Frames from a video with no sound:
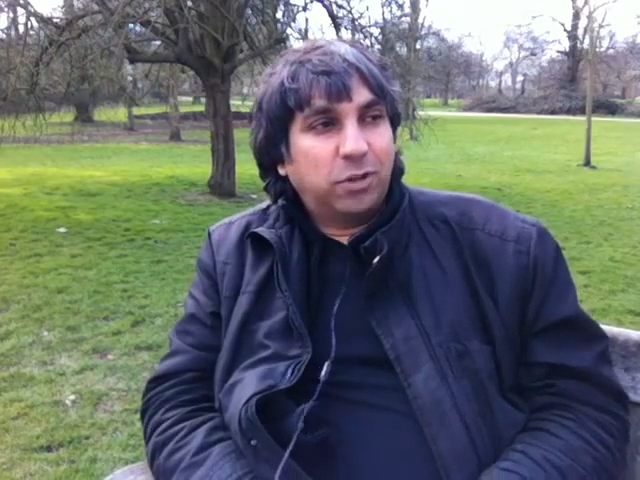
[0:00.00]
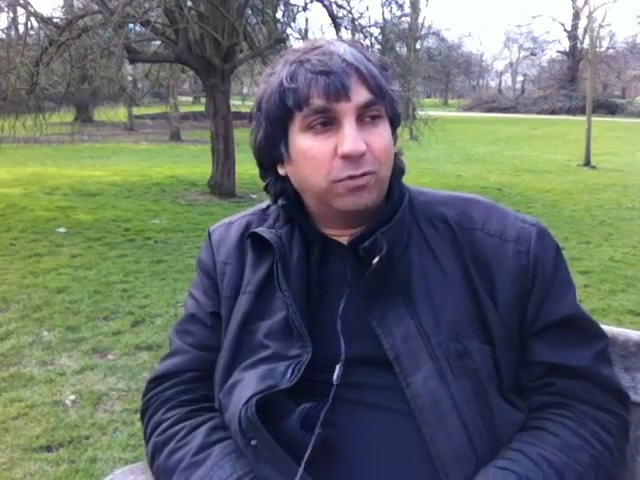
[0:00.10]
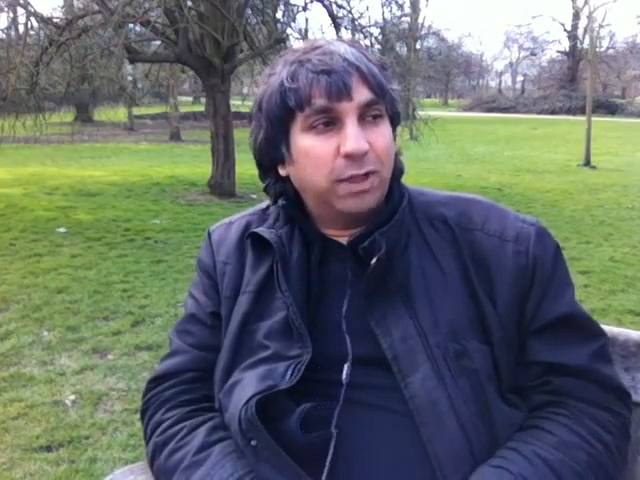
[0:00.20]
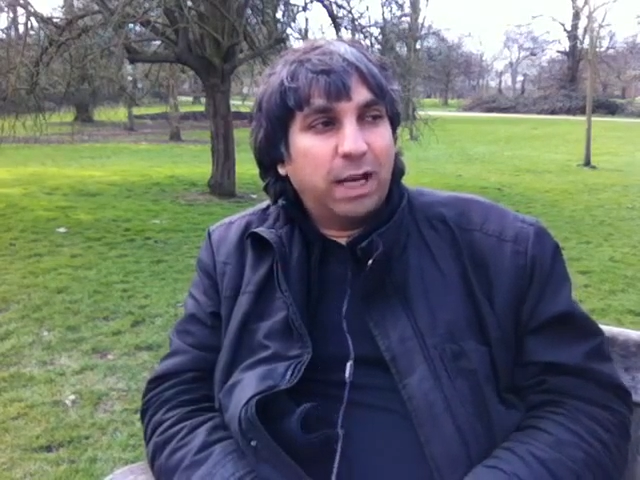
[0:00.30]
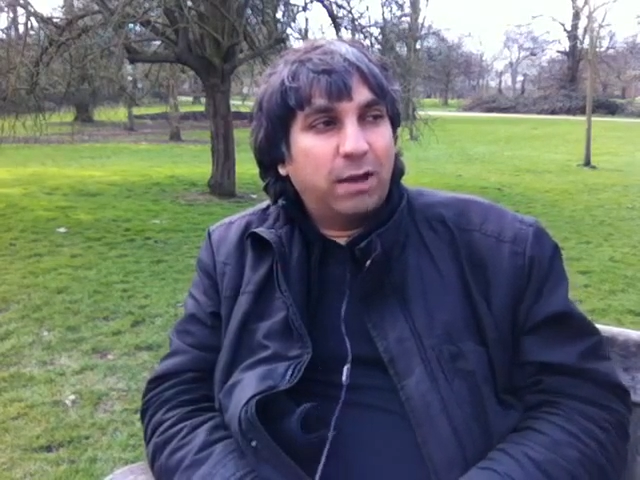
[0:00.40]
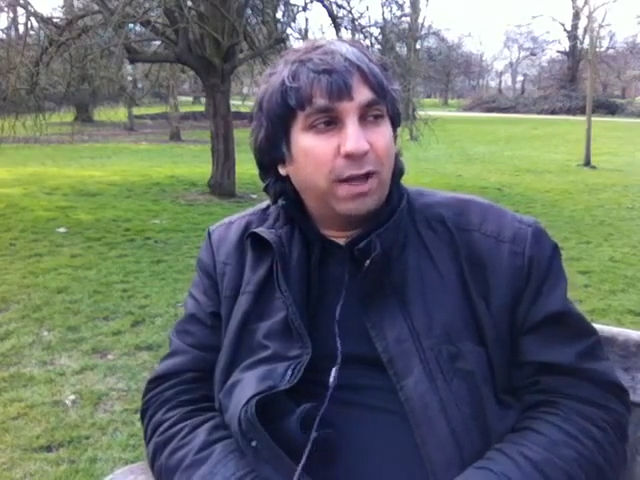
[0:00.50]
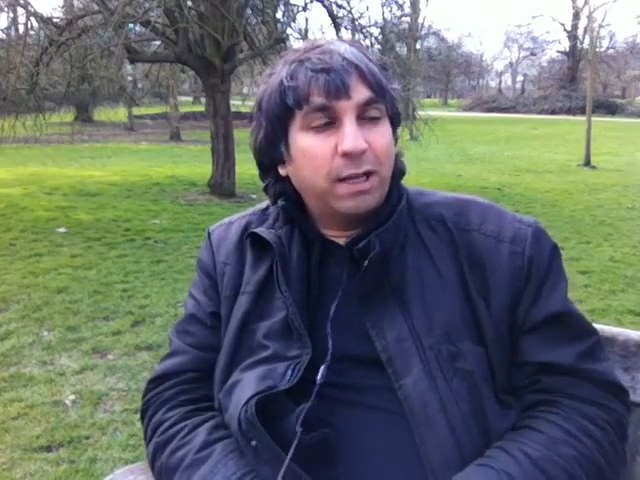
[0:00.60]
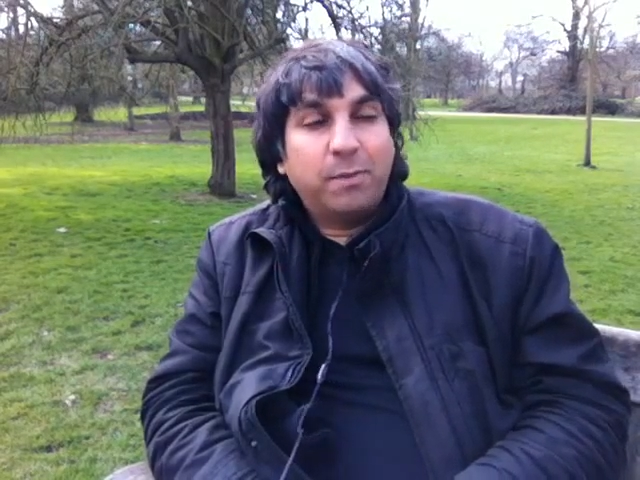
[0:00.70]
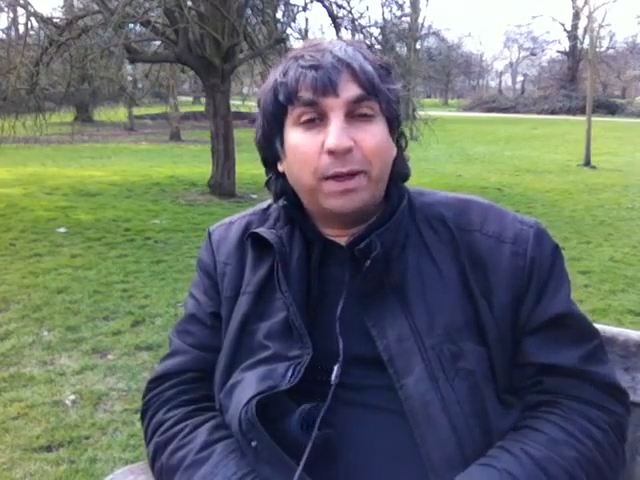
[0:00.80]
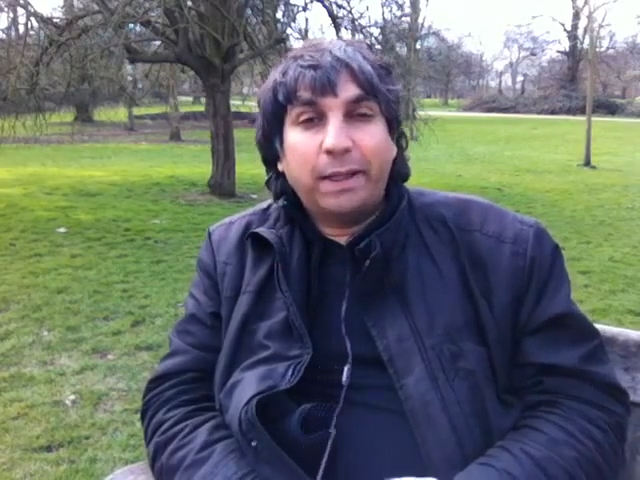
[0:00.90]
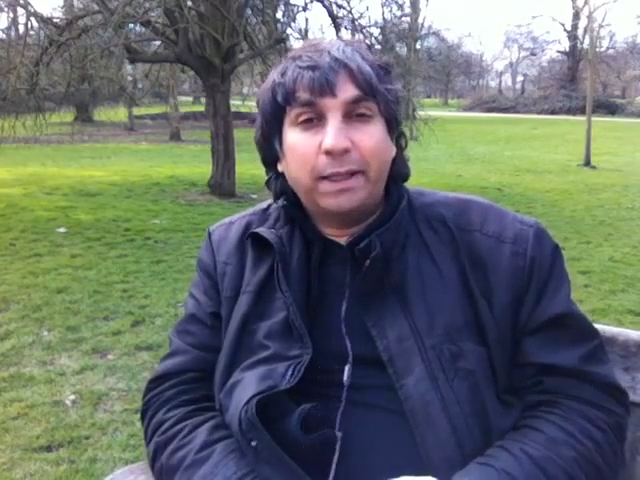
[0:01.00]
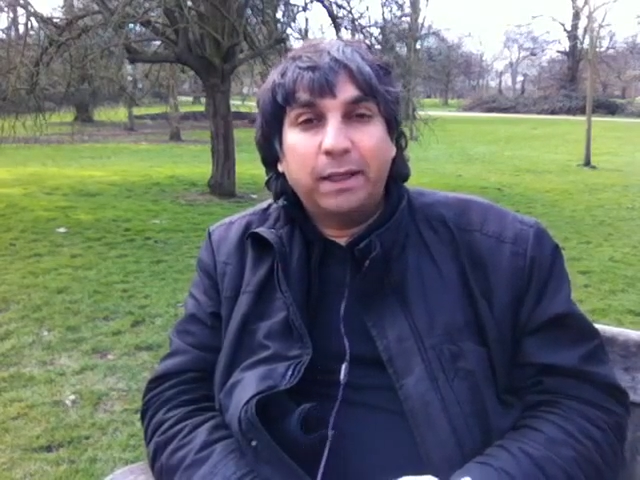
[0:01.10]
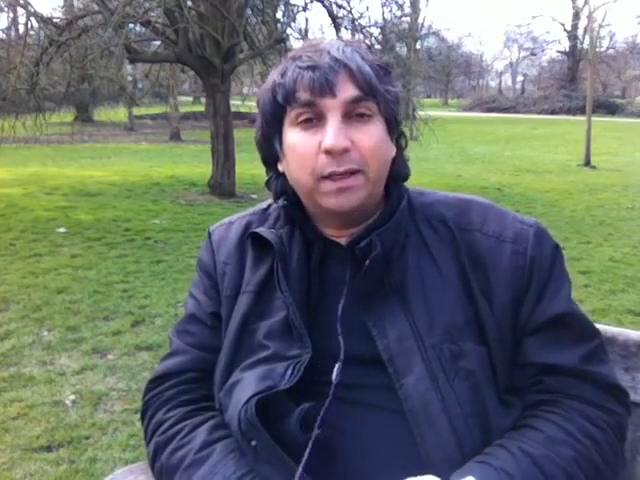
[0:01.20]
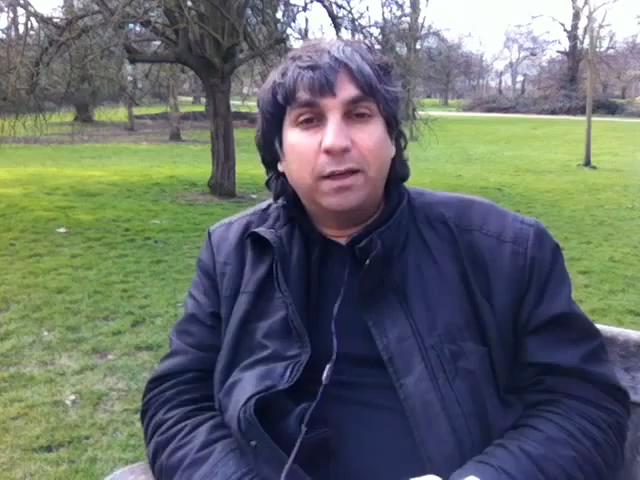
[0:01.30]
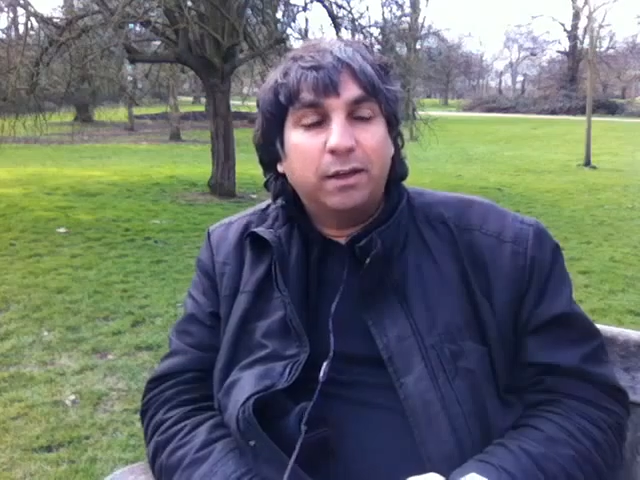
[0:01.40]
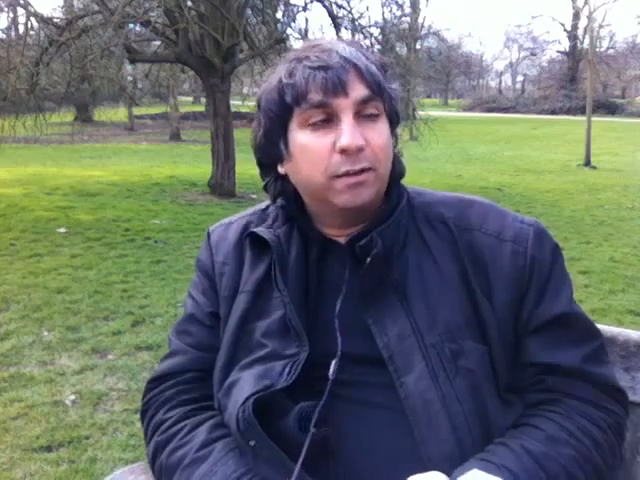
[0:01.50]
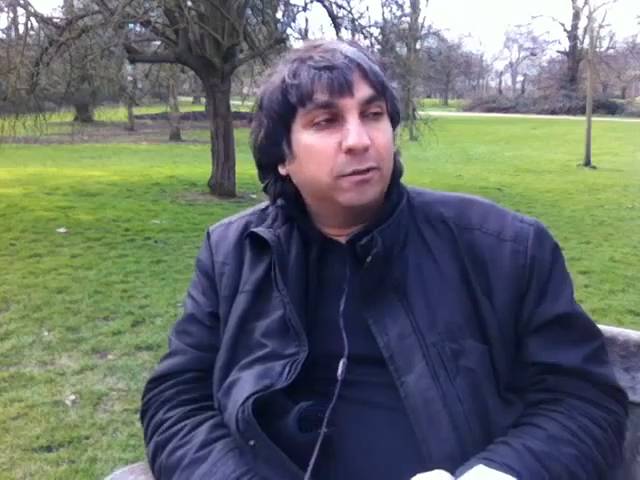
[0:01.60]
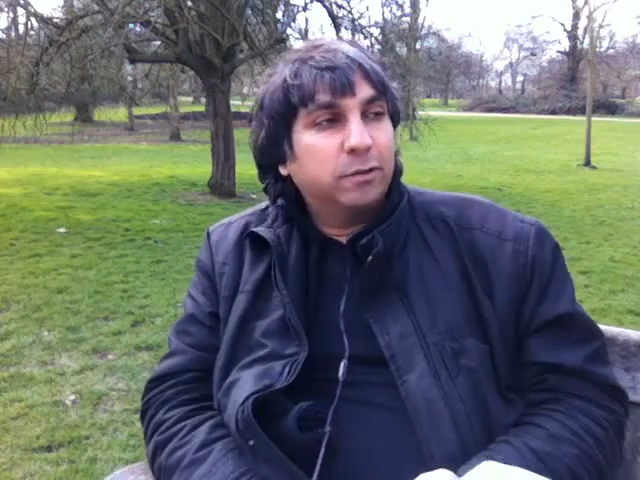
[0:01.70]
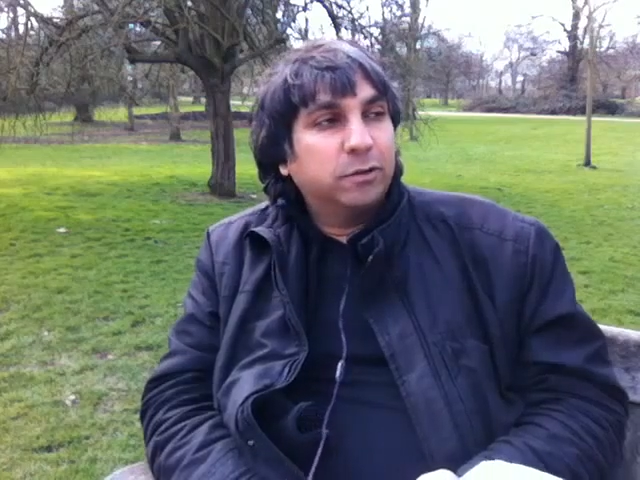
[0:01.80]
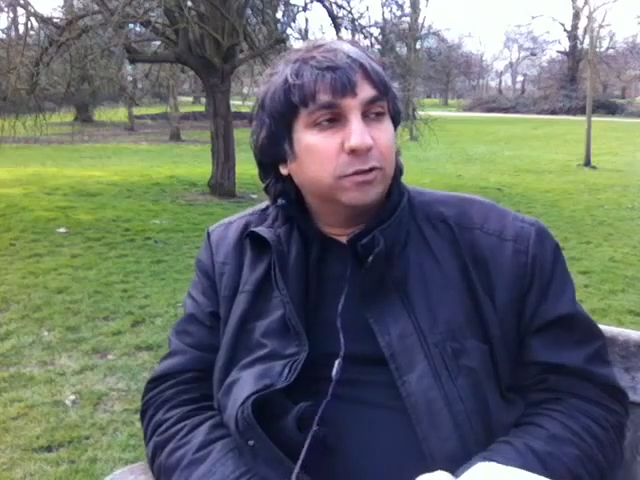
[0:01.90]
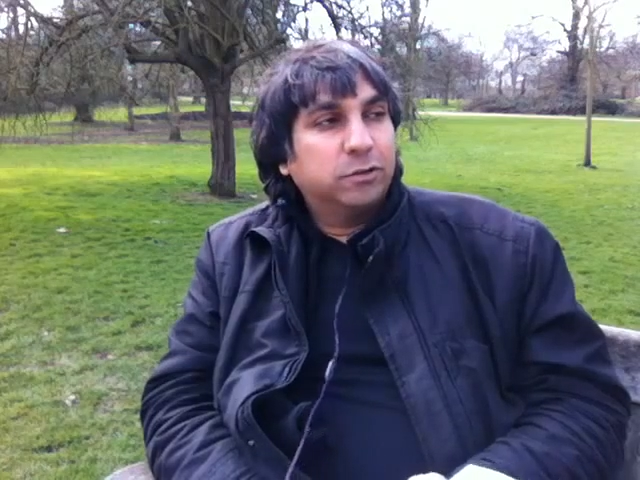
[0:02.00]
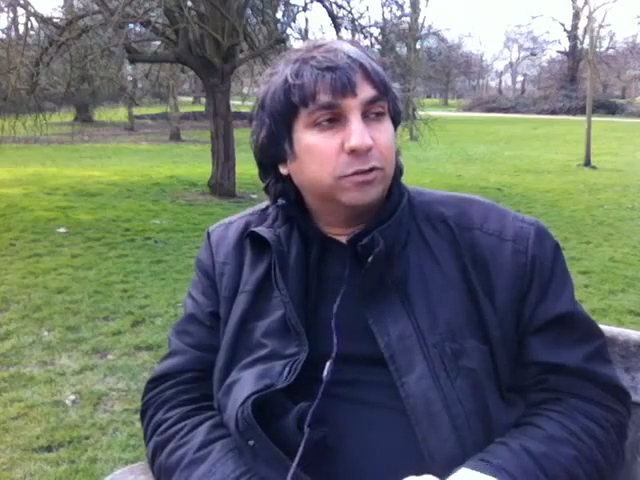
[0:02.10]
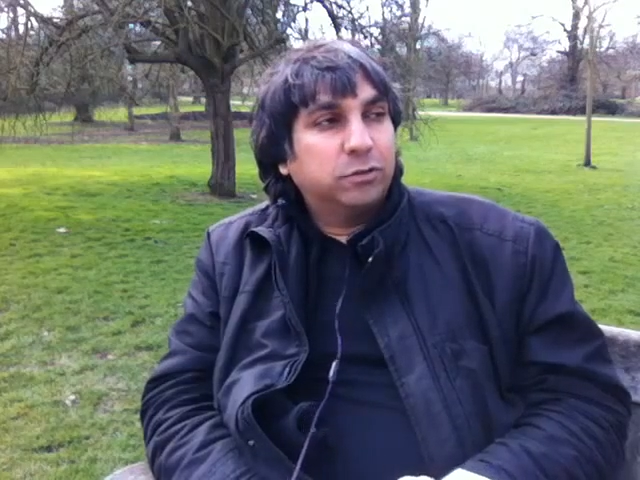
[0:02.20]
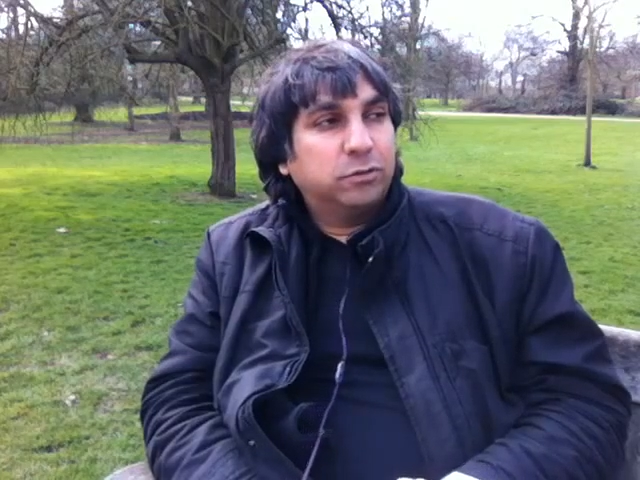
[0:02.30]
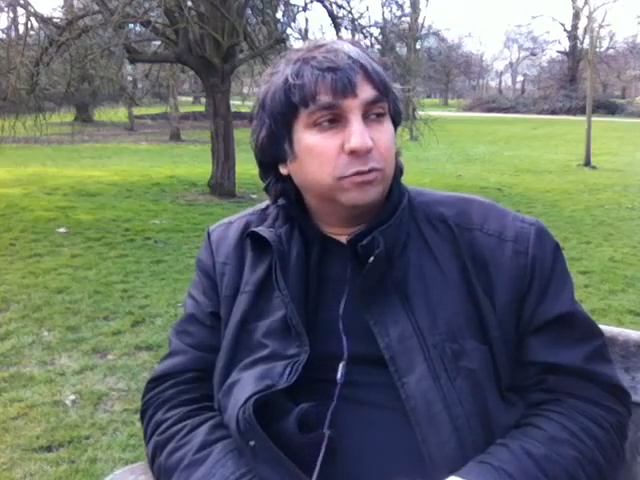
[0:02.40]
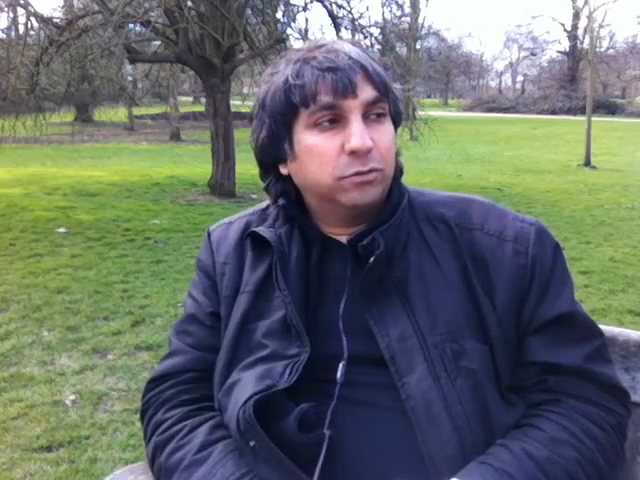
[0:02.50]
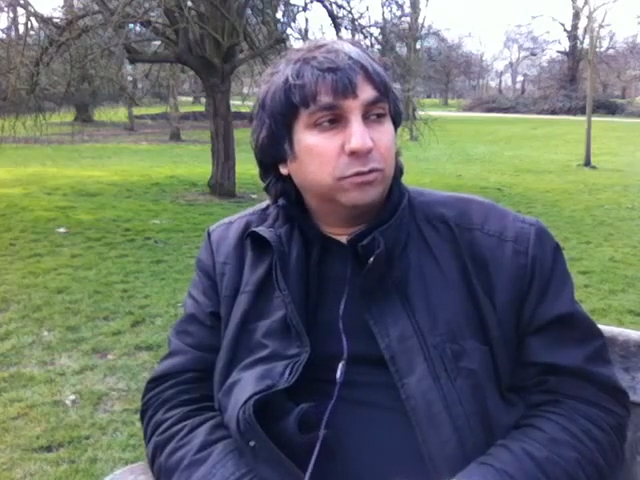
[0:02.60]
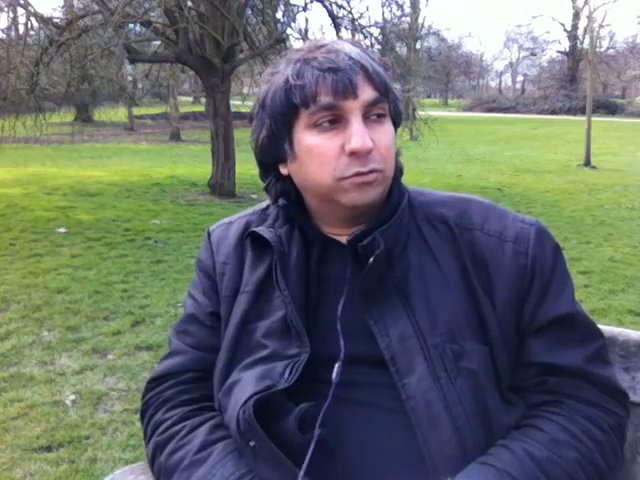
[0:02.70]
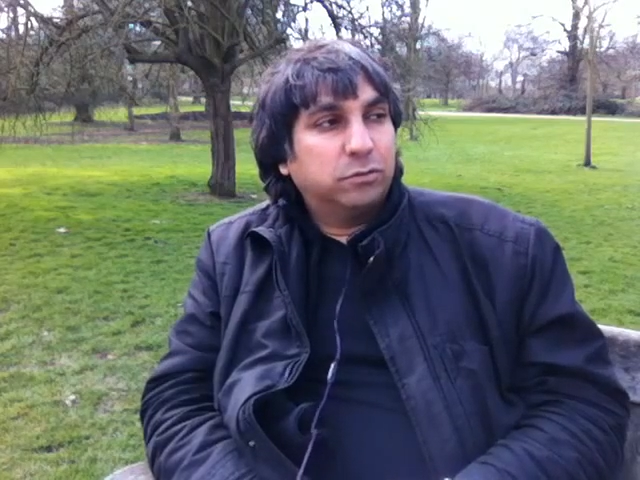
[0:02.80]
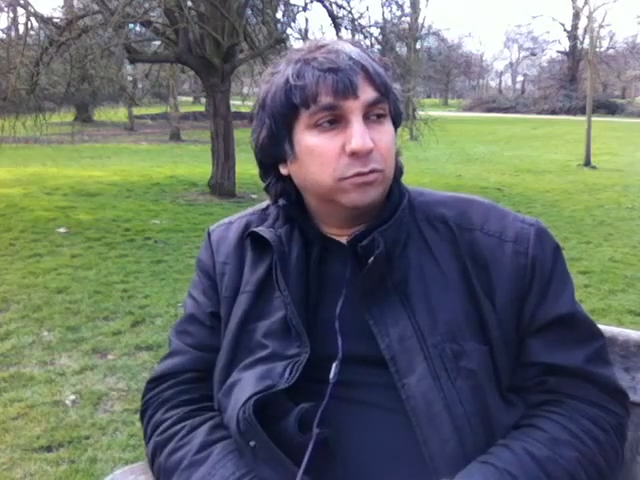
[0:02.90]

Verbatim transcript: Don't allow anybody to